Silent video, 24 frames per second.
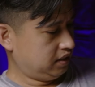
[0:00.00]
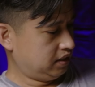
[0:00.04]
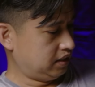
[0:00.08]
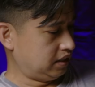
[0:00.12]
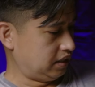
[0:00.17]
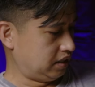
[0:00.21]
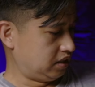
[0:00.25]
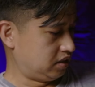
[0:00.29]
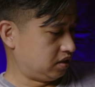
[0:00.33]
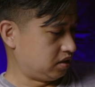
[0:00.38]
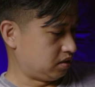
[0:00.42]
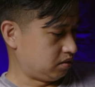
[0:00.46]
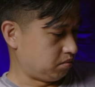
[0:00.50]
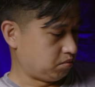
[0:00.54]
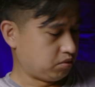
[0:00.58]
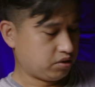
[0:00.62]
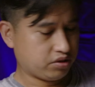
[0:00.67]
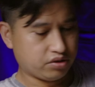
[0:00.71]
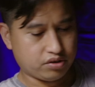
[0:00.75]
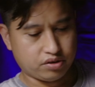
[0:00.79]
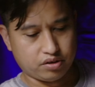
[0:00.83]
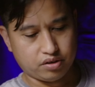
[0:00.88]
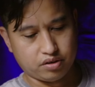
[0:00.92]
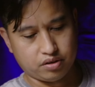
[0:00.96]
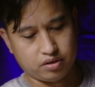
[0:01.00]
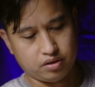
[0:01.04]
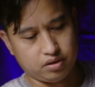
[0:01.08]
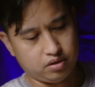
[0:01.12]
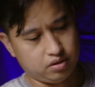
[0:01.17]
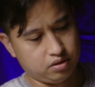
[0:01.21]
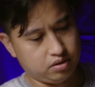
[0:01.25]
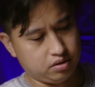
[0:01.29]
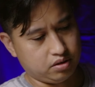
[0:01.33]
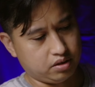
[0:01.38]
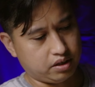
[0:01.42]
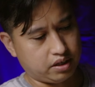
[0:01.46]
and some other
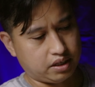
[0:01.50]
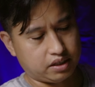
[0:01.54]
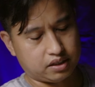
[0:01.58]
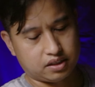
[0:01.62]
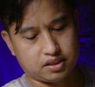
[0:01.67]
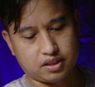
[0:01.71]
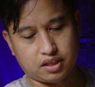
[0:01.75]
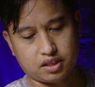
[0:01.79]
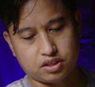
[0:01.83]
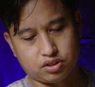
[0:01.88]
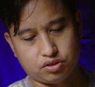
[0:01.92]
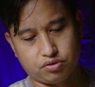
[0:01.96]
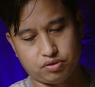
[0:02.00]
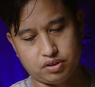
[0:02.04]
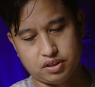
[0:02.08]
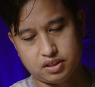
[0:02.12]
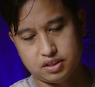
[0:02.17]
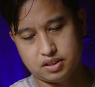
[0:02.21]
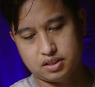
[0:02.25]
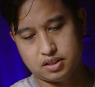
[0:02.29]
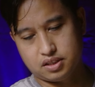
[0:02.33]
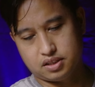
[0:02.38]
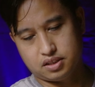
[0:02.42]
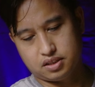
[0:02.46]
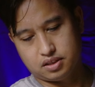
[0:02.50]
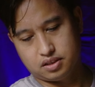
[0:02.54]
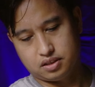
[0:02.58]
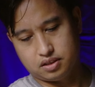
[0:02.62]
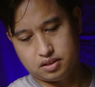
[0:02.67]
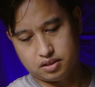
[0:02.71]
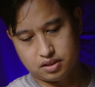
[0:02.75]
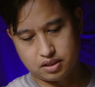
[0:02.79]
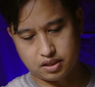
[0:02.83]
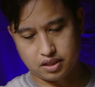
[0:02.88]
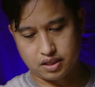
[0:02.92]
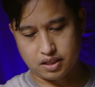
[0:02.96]
accessories
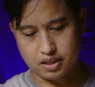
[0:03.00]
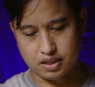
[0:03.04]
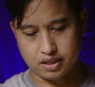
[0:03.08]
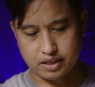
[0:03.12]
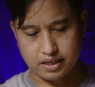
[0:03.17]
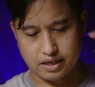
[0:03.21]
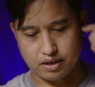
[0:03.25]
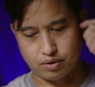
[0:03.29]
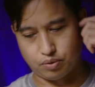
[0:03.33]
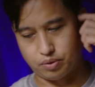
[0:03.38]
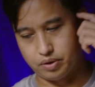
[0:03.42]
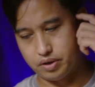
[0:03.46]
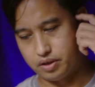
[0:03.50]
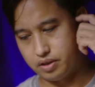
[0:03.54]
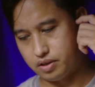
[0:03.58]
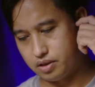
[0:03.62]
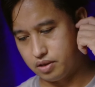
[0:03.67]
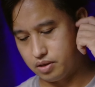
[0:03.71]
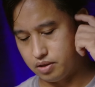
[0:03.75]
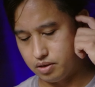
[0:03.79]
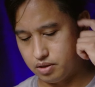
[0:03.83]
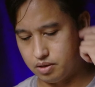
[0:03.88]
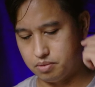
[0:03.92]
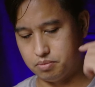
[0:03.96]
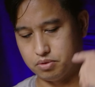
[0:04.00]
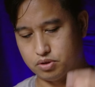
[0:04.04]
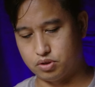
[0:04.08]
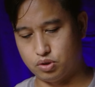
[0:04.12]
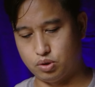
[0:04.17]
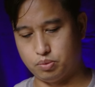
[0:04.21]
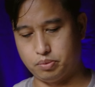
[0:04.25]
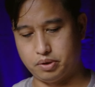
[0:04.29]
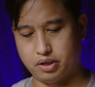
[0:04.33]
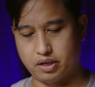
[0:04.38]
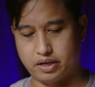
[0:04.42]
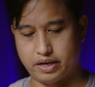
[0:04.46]
to kit it out with. I'm
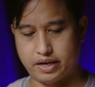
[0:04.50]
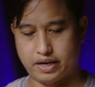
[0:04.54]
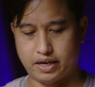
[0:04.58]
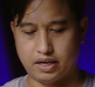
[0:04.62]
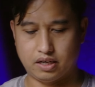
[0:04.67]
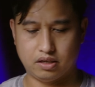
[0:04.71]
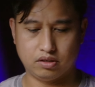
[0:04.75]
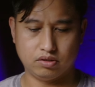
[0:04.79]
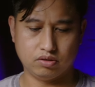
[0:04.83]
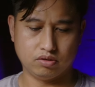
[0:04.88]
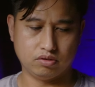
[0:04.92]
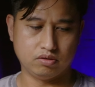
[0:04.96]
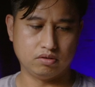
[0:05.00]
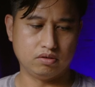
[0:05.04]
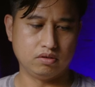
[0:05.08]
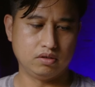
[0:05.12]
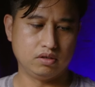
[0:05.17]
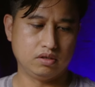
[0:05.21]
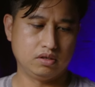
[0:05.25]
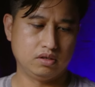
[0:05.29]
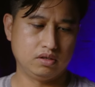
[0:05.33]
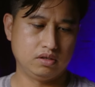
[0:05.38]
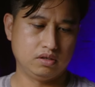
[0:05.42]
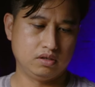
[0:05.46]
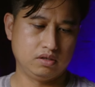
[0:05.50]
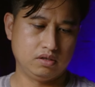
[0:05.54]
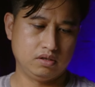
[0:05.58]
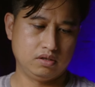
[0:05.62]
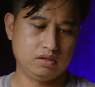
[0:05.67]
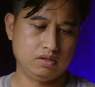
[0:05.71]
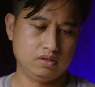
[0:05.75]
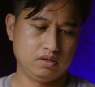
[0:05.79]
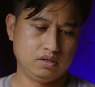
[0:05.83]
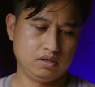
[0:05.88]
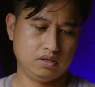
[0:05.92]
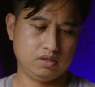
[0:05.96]
assuming a handle,
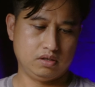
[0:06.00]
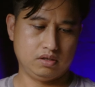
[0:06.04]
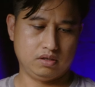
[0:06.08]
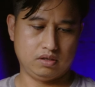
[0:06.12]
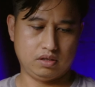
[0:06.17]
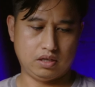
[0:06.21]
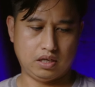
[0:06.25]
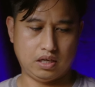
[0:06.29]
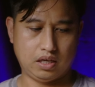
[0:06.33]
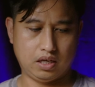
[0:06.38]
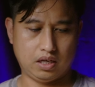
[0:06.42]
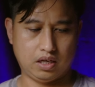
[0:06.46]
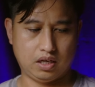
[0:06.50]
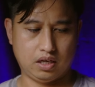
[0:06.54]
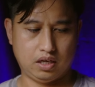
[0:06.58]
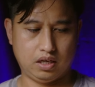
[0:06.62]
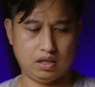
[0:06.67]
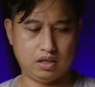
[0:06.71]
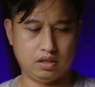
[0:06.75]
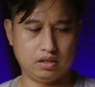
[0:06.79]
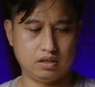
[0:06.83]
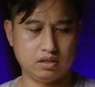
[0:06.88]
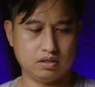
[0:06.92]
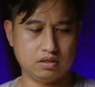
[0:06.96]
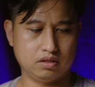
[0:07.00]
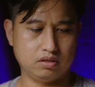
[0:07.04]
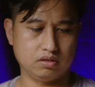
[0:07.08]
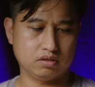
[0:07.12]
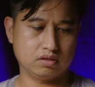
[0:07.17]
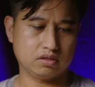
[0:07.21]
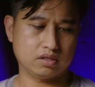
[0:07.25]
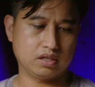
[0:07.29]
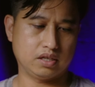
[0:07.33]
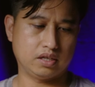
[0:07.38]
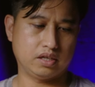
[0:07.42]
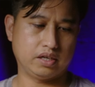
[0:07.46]
and it just
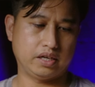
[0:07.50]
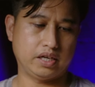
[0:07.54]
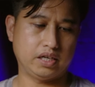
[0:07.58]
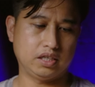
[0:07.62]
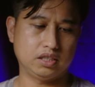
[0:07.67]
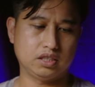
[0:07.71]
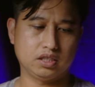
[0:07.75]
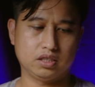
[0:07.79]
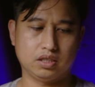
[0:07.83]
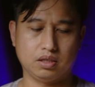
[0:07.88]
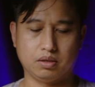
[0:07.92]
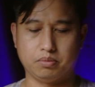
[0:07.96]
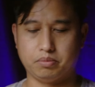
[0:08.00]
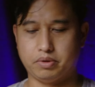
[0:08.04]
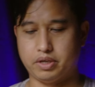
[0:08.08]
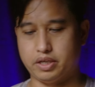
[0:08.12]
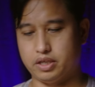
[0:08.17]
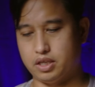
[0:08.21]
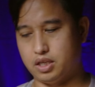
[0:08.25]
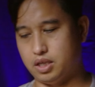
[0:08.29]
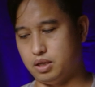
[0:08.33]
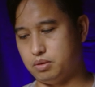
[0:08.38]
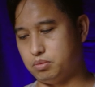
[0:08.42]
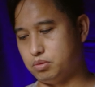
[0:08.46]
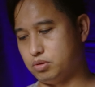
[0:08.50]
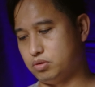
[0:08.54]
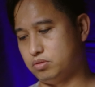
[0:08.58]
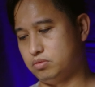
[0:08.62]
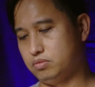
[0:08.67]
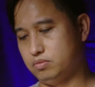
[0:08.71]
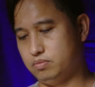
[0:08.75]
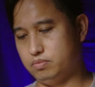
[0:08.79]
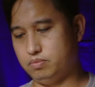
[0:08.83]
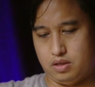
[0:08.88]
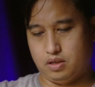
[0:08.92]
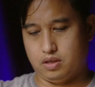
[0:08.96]
looks like an HDMI cable.
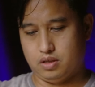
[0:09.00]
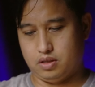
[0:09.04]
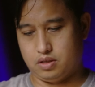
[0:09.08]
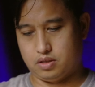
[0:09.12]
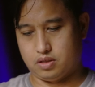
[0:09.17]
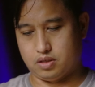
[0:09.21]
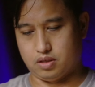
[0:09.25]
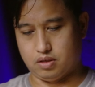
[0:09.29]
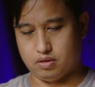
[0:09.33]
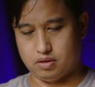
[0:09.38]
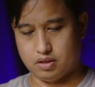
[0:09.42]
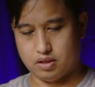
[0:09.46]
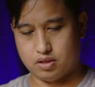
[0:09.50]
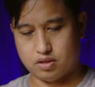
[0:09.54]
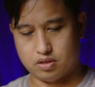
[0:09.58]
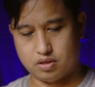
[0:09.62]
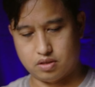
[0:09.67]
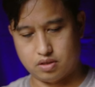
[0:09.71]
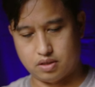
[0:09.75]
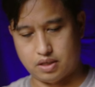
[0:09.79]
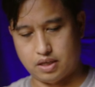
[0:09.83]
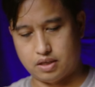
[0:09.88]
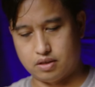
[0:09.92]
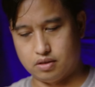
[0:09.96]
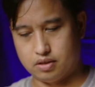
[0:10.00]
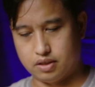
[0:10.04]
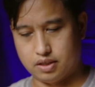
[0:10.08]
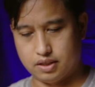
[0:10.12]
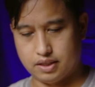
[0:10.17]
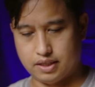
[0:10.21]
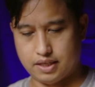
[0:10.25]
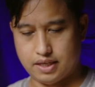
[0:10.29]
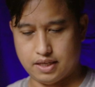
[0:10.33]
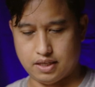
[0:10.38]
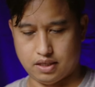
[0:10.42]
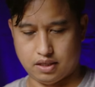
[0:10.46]
So let's take a look at
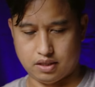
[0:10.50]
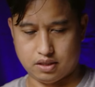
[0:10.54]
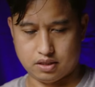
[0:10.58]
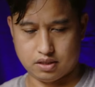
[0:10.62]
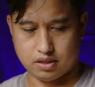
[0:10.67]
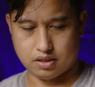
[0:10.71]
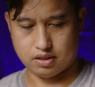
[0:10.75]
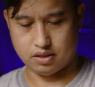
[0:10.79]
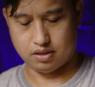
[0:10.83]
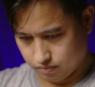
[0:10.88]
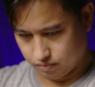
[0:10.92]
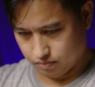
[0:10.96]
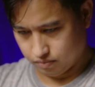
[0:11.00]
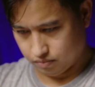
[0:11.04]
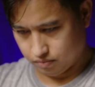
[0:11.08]
the cage.